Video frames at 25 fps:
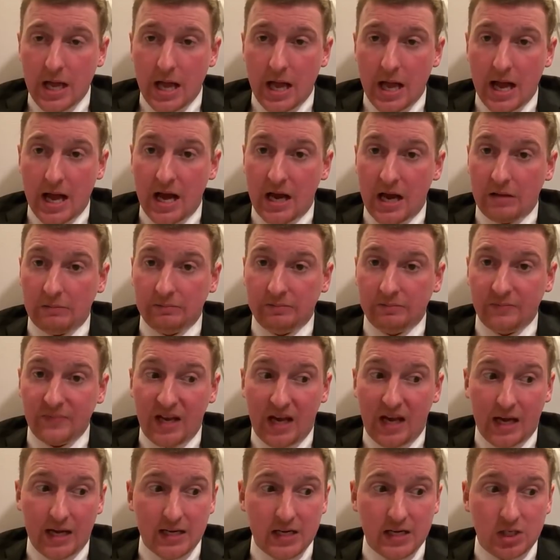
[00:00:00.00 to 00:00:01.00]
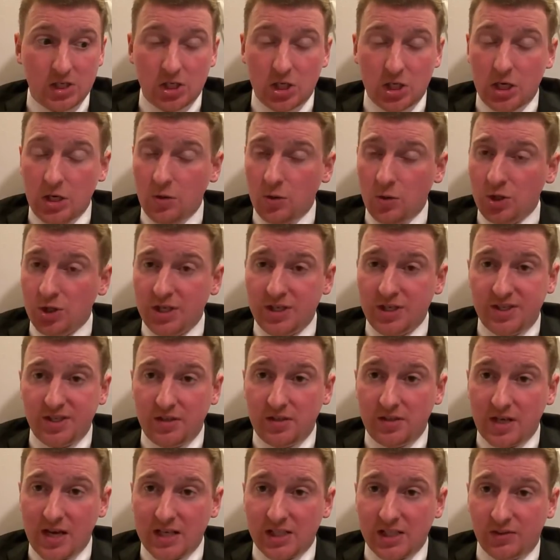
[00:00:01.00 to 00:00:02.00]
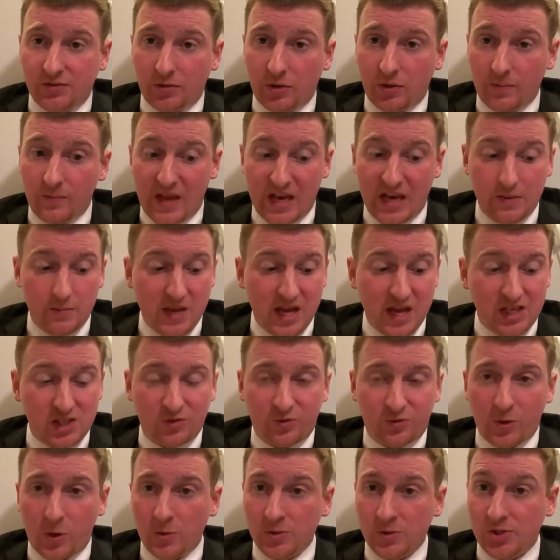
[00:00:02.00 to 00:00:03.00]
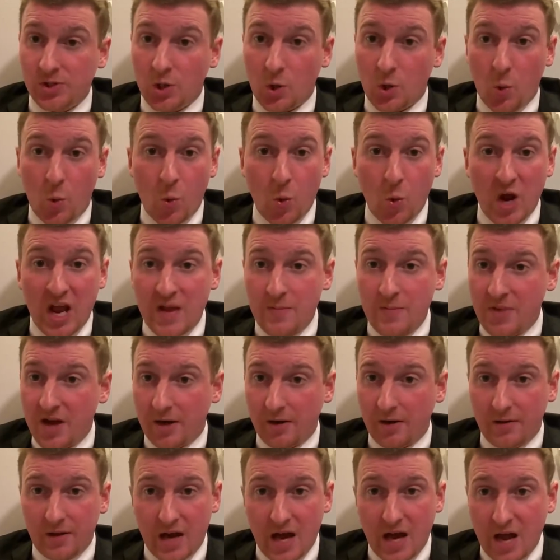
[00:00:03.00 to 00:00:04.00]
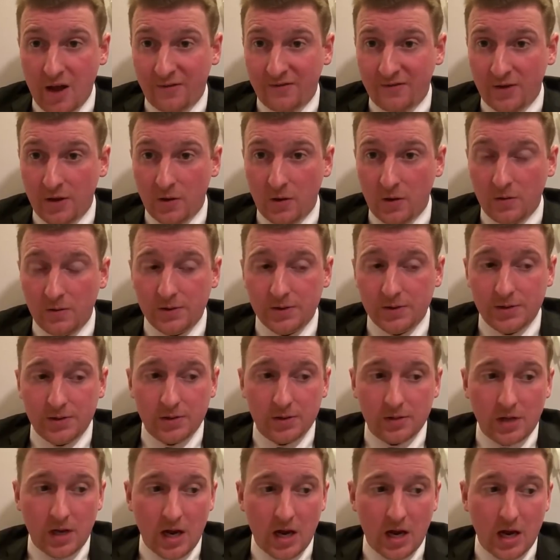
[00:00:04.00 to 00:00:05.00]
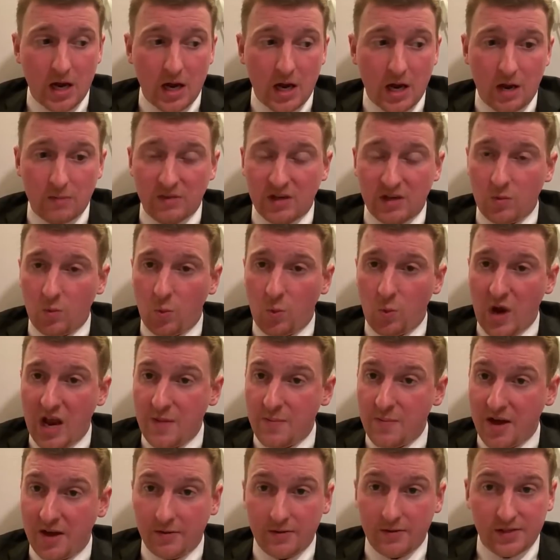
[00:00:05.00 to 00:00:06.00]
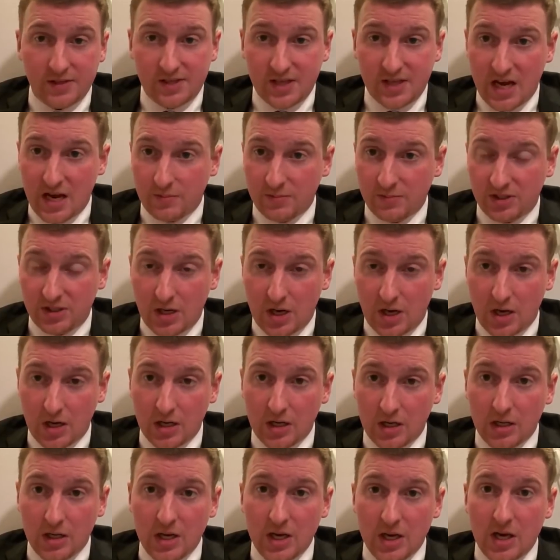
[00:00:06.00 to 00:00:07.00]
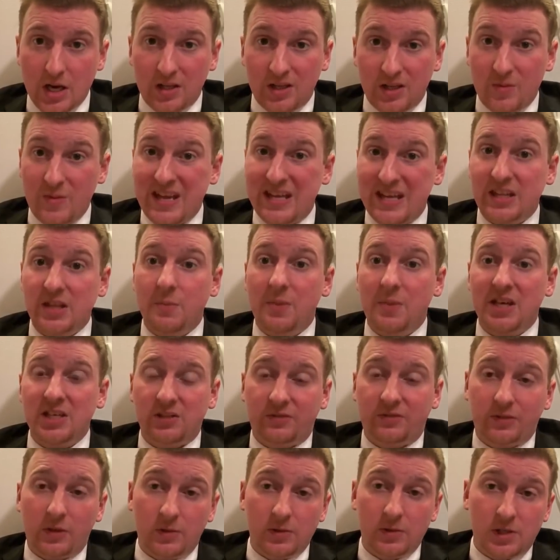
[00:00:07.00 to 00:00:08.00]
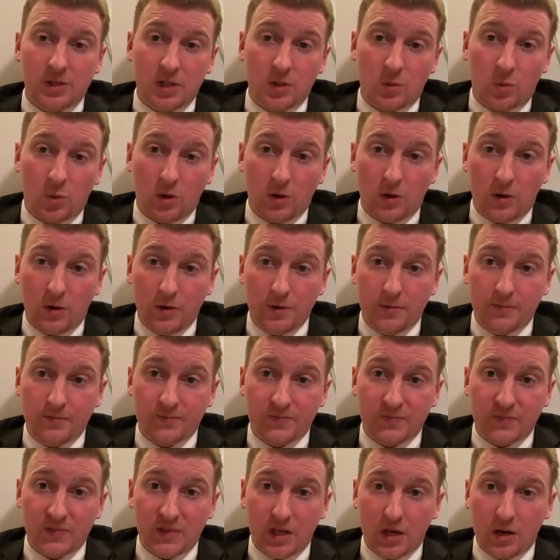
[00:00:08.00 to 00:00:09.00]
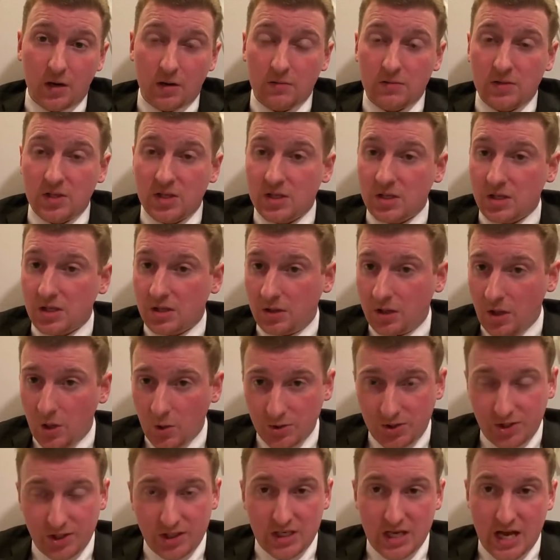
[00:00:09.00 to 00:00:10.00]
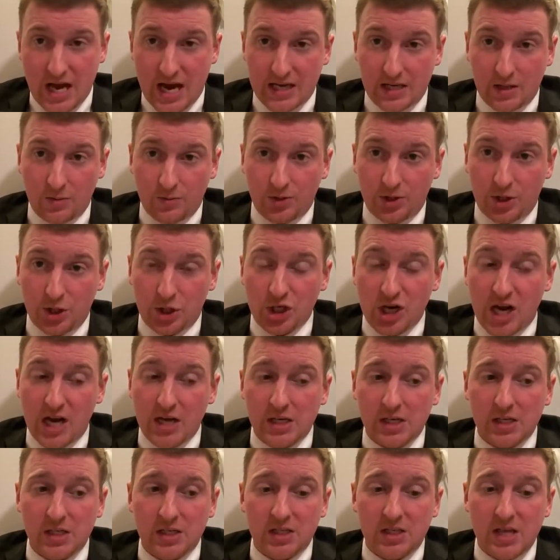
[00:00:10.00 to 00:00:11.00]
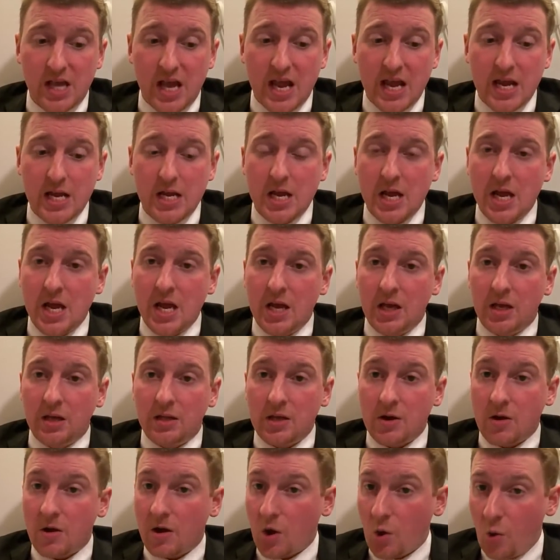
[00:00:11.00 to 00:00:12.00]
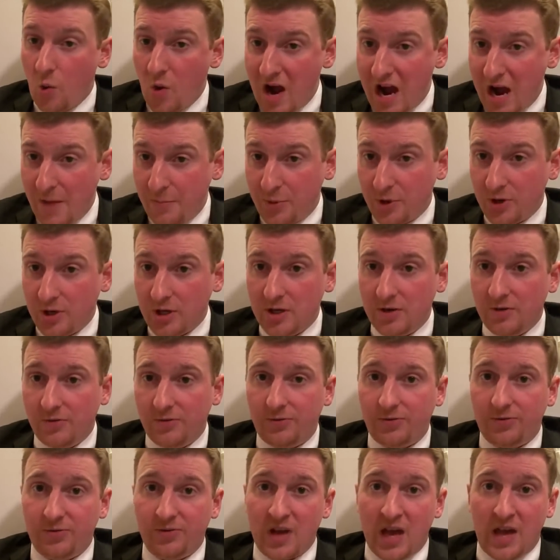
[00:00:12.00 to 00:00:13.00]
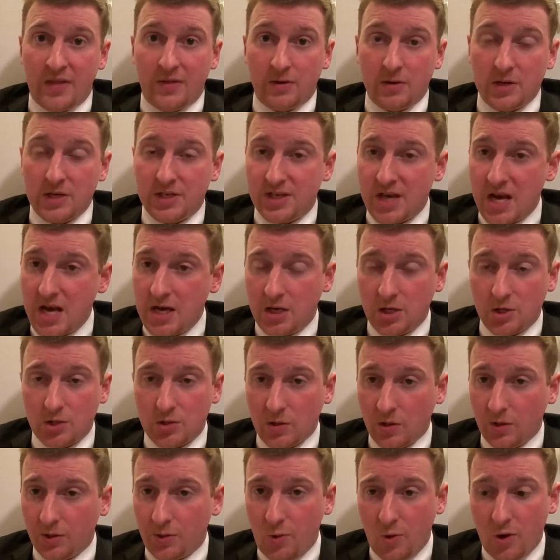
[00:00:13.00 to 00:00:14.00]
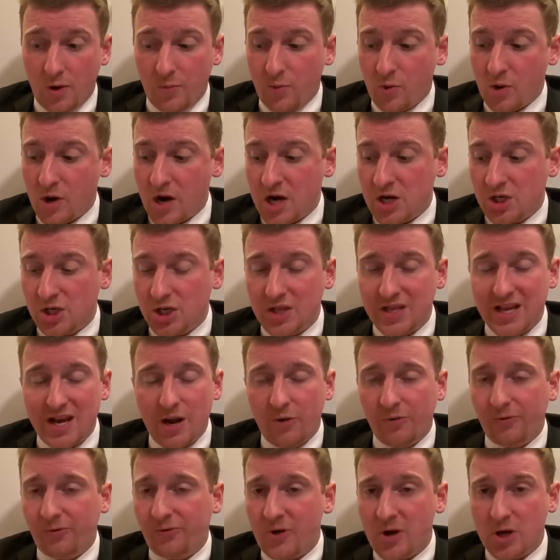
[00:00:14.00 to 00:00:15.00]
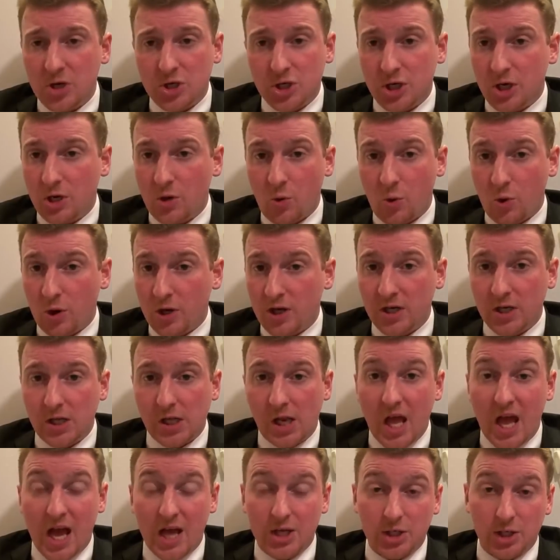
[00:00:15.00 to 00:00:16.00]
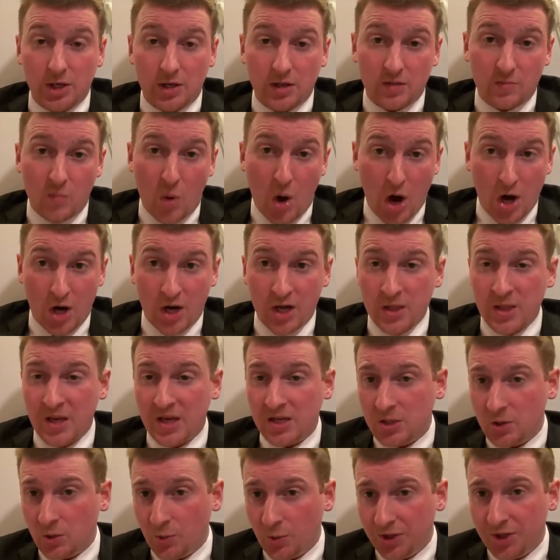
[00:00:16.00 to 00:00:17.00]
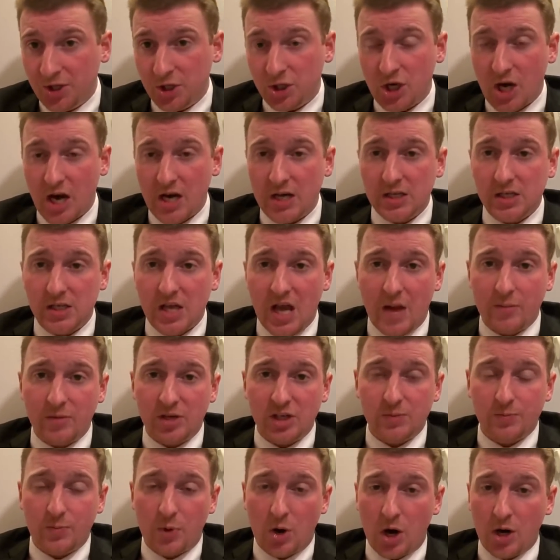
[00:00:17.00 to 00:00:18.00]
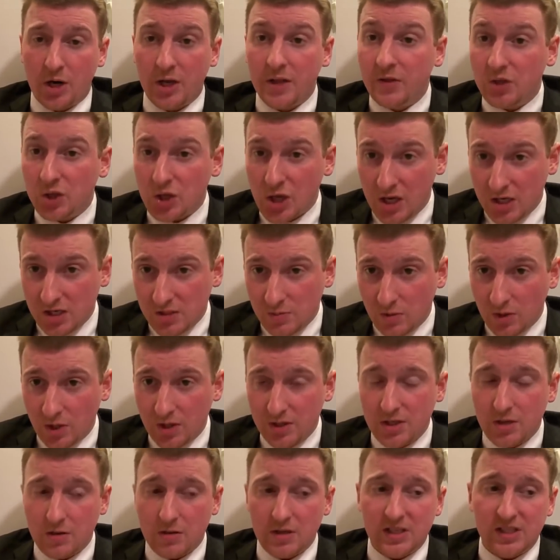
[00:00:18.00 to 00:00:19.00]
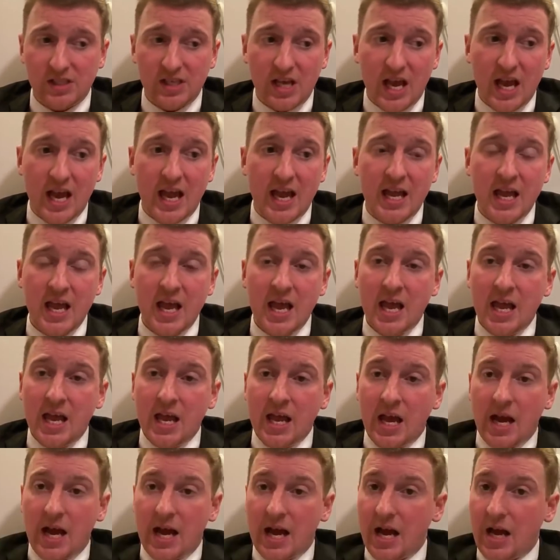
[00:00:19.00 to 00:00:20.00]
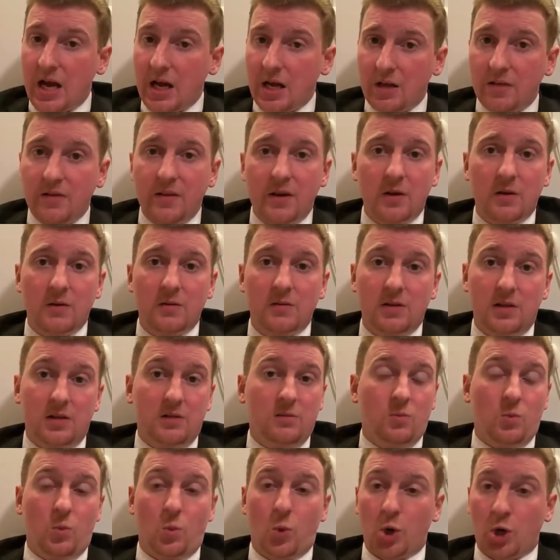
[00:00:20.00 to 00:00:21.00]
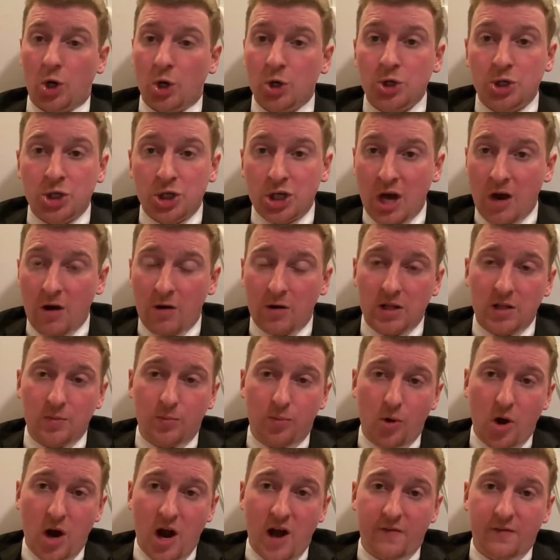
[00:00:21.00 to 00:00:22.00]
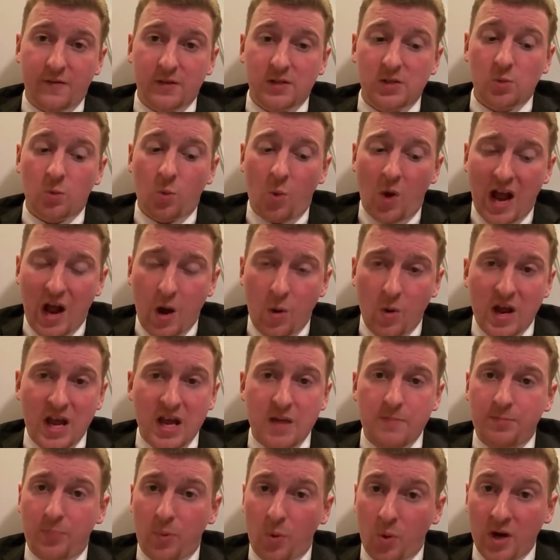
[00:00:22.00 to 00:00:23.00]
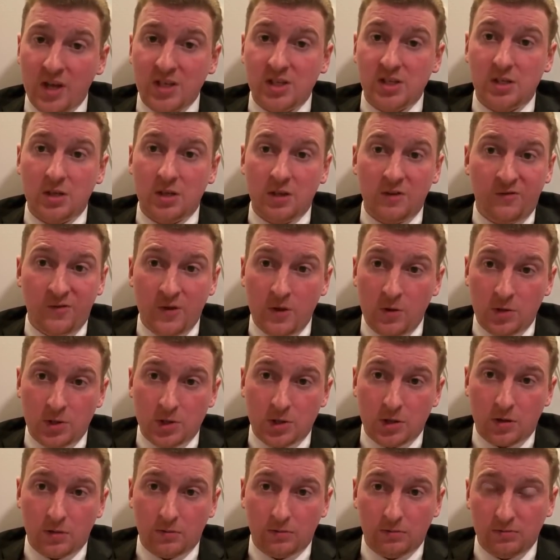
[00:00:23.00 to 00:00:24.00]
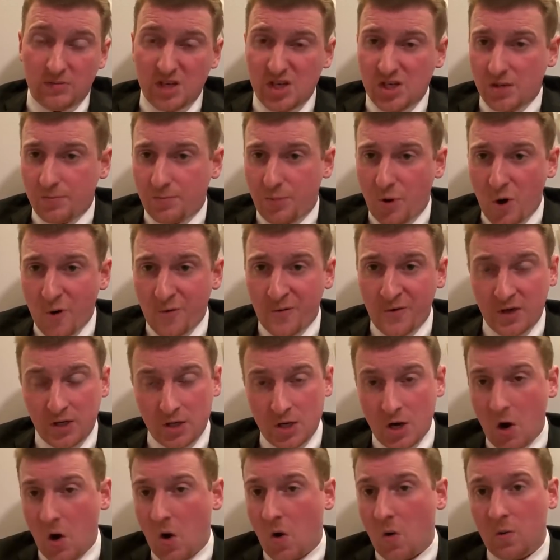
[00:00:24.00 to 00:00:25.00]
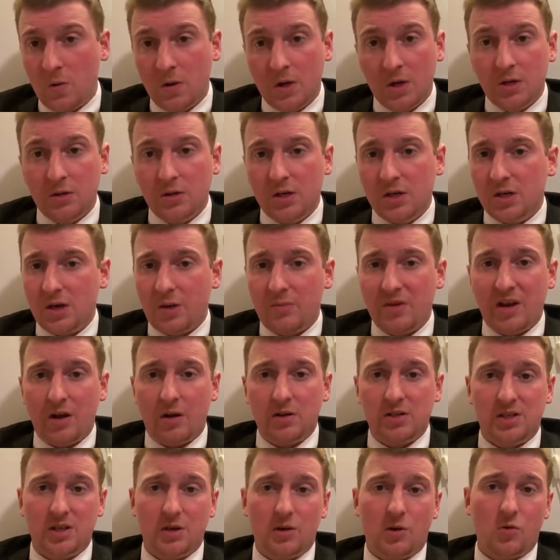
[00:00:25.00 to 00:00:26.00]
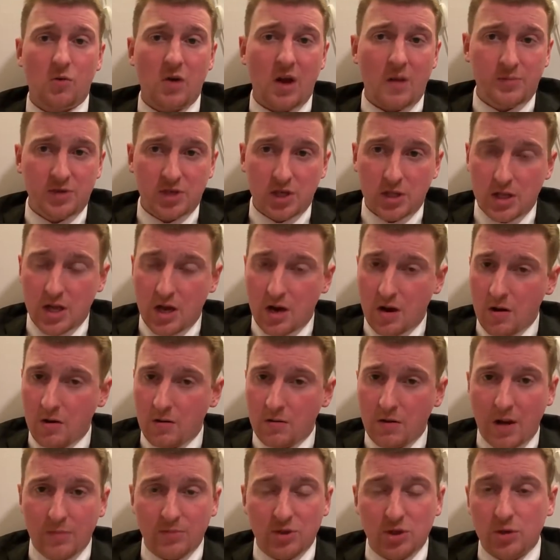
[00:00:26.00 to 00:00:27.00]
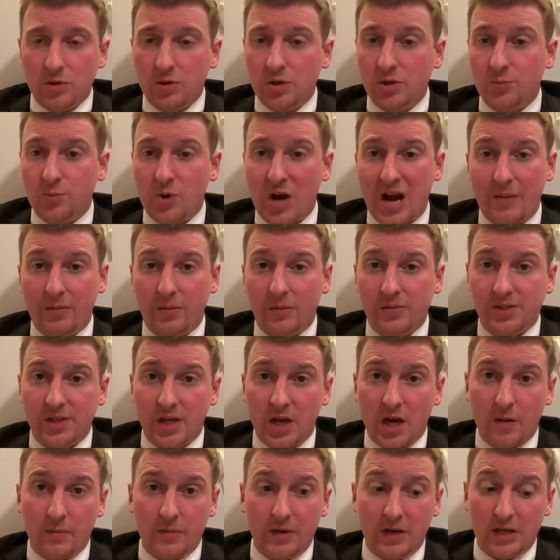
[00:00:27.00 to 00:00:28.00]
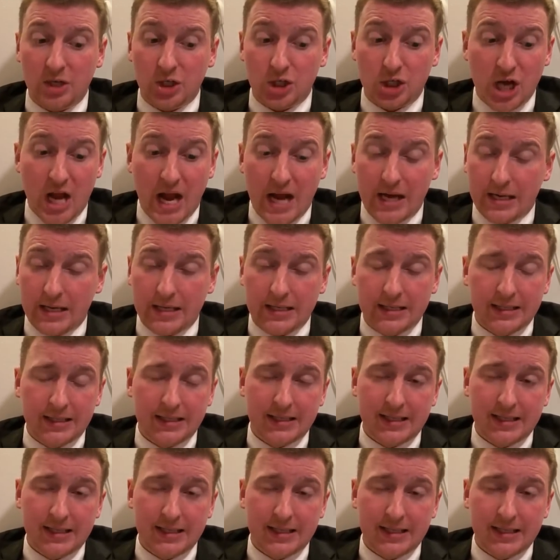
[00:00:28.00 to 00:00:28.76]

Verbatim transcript: Um, and it's hugely successful, and it makes phones that are way better than iPhones. Uh, I mean, way better than Samsung. They're making the best phones in the world. They're closely tied in with the Chinese state. They're a cooperative and they're a state controlled corporation. They don't function according to the logic of the market. They do what the Chinese Communist Party and the Chinese military say. Uh, their workers share in the profits. Huawei points to the future. Is it perfect? No. I mean, is there corruption there? I'm sure there's problems there. But in China,